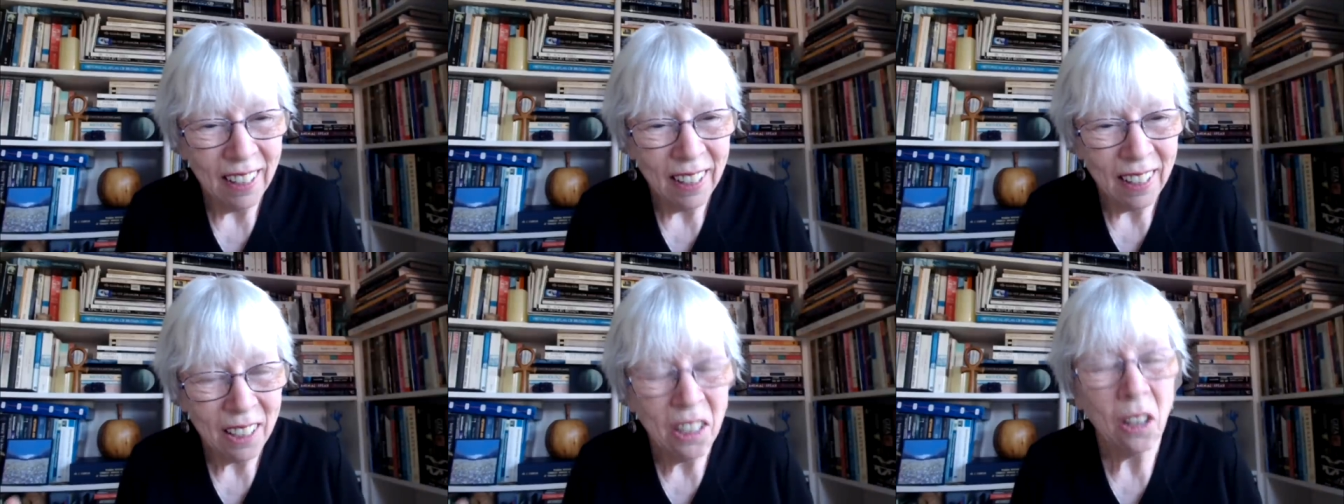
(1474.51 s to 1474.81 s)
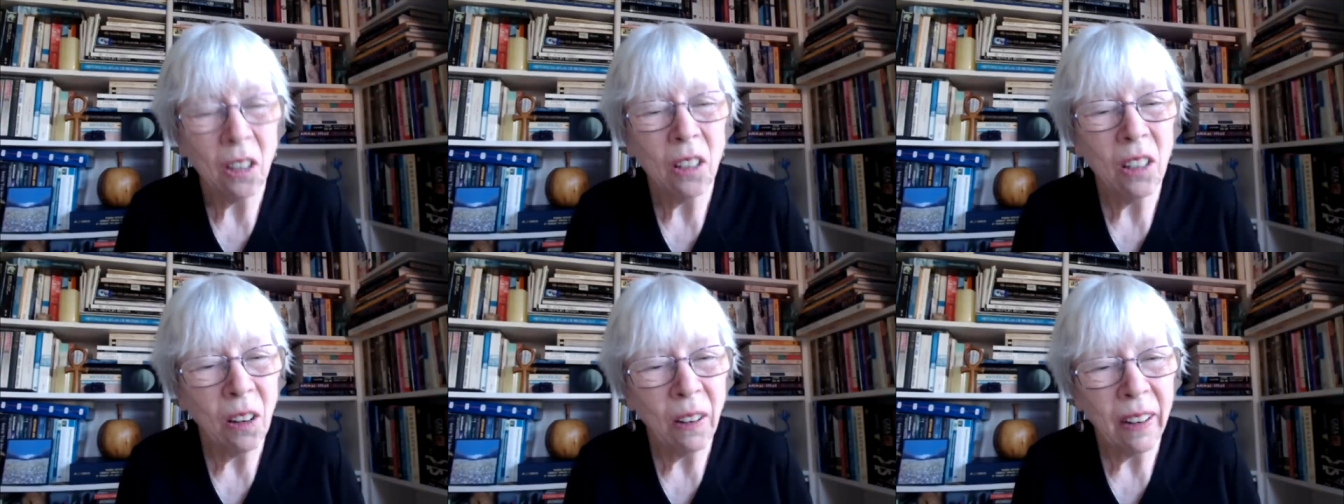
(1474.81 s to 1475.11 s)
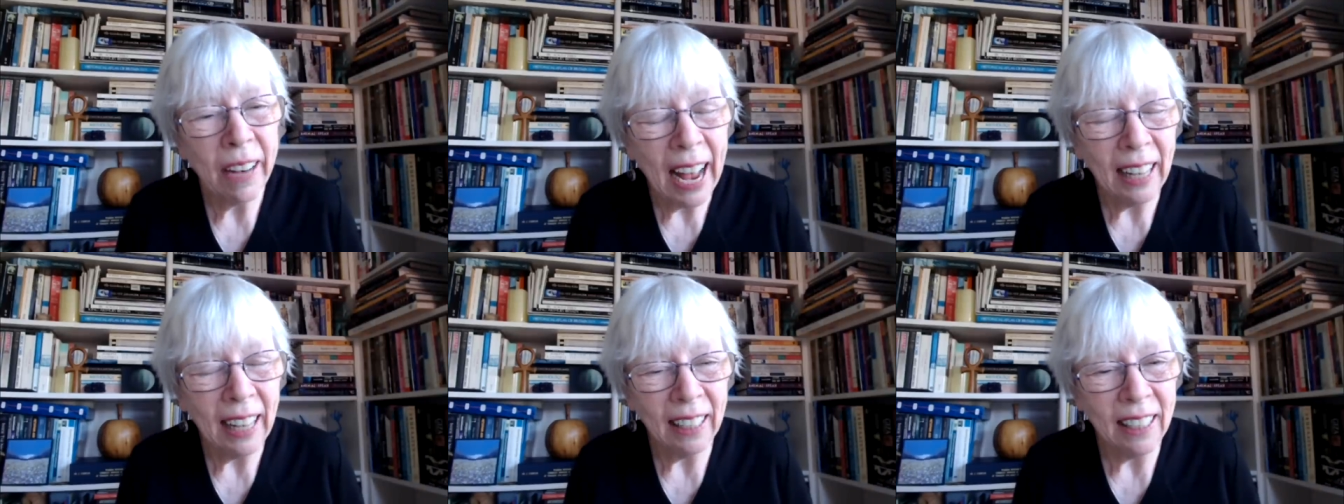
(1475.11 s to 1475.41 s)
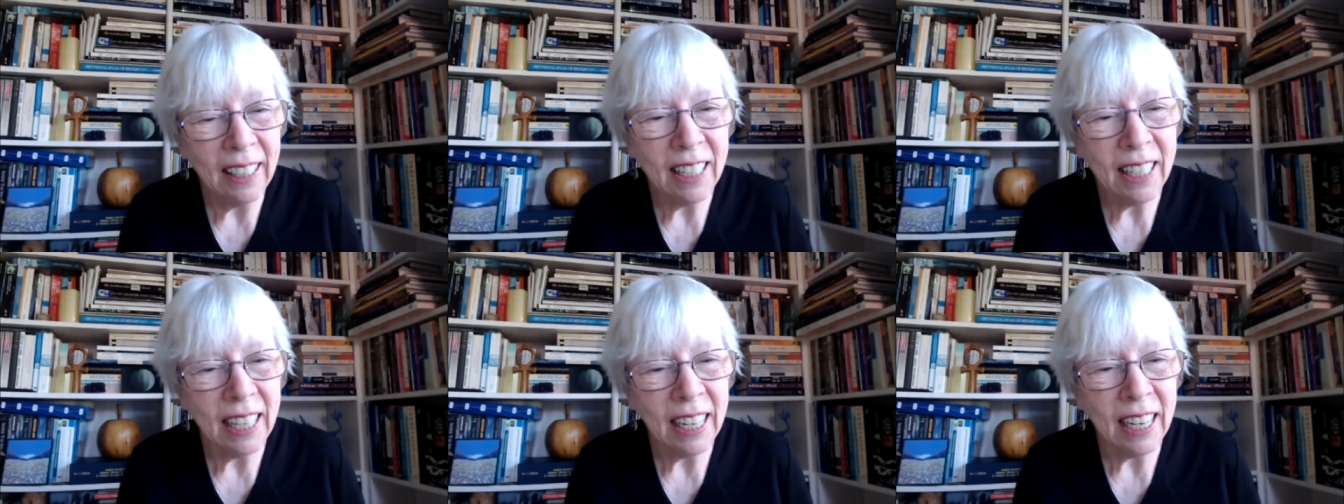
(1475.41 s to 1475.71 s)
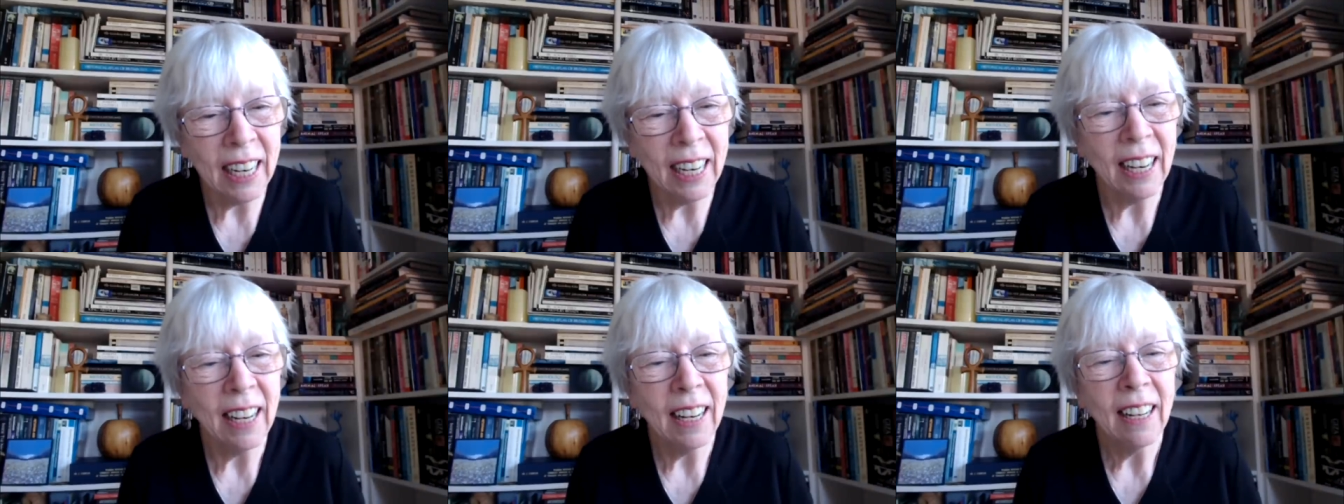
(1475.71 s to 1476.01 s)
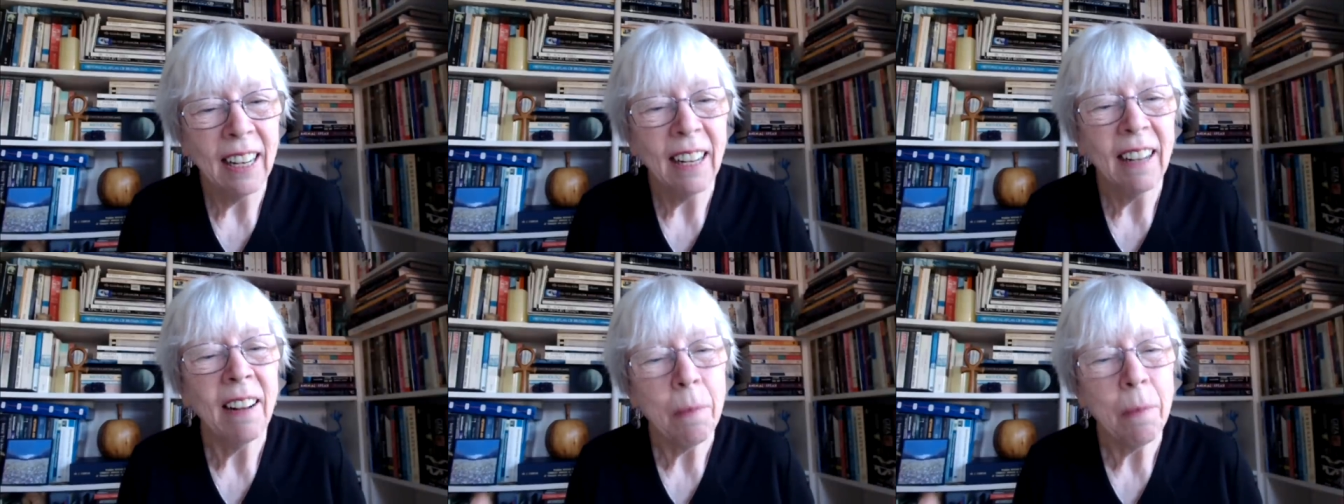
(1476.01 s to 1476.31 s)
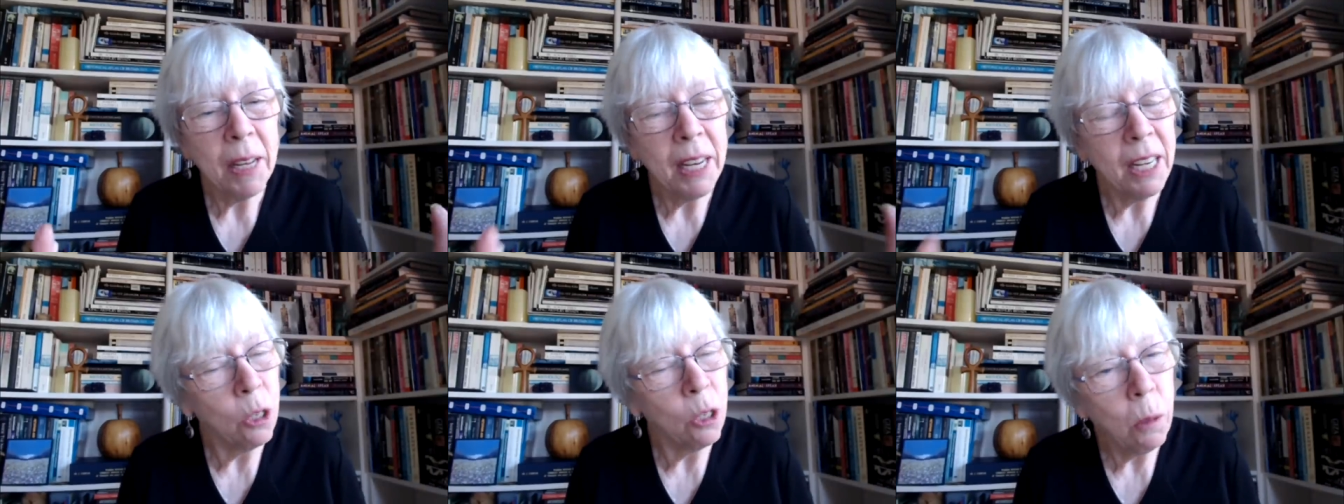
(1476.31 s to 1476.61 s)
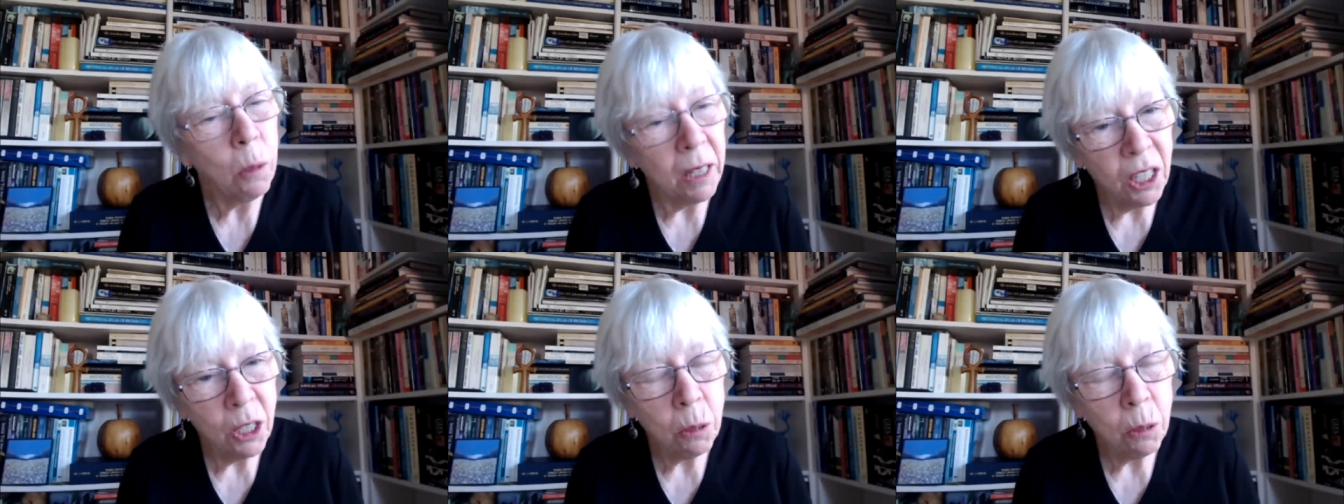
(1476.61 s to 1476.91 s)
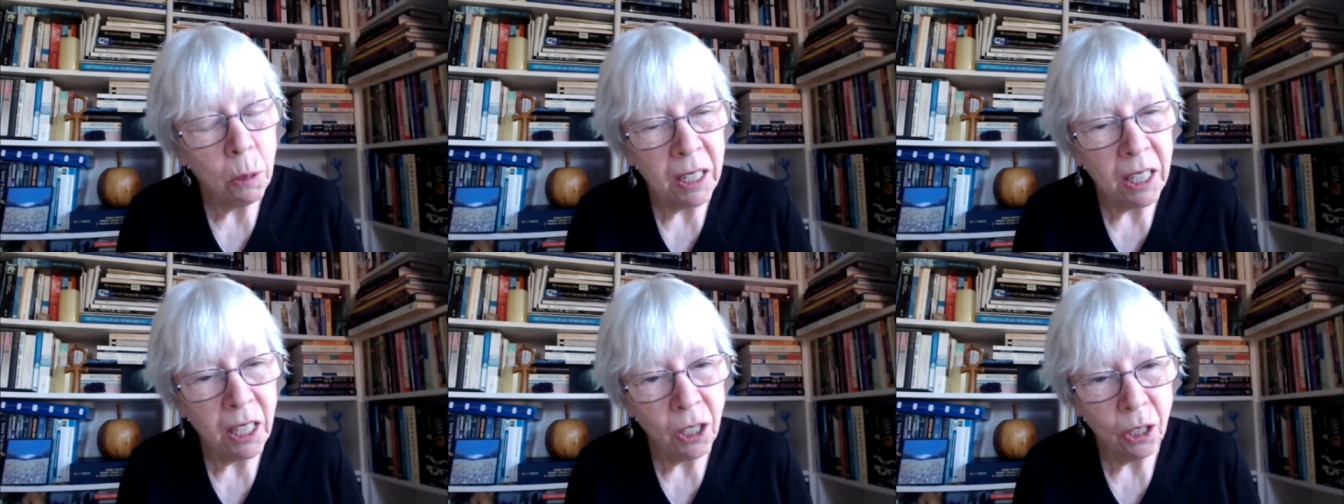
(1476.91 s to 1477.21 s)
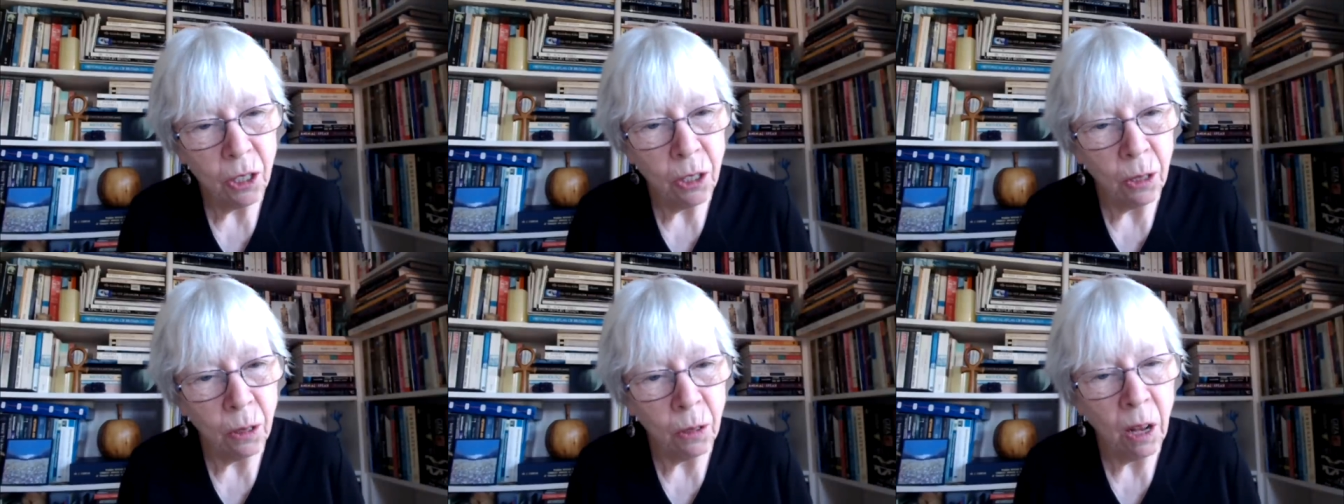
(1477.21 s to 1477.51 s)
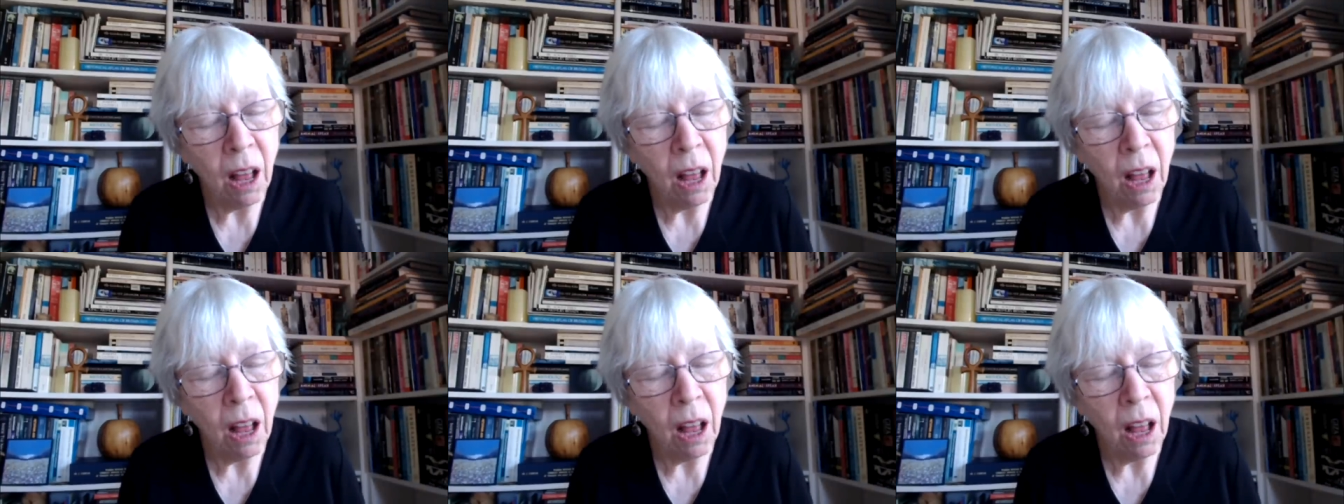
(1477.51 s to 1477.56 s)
non locality in 2022.